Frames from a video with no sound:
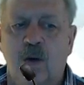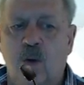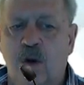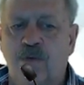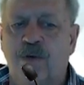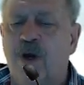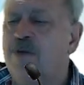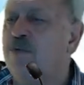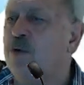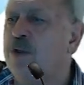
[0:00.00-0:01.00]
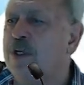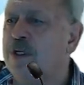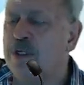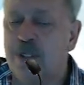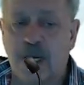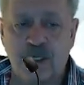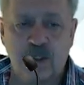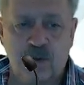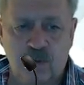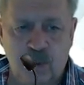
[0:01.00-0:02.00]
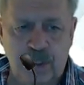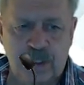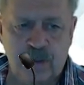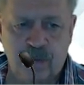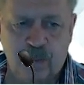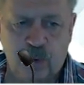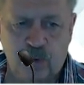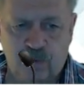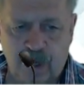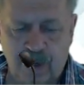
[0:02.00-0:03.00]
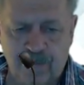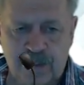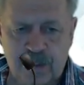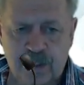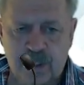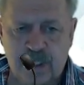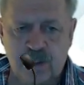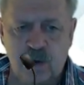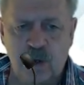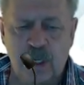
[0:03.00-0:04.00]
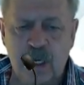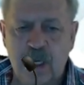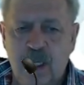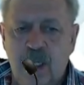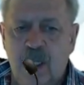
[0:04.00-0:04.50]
qualify for the deduction of 27.5, as discussed earlier,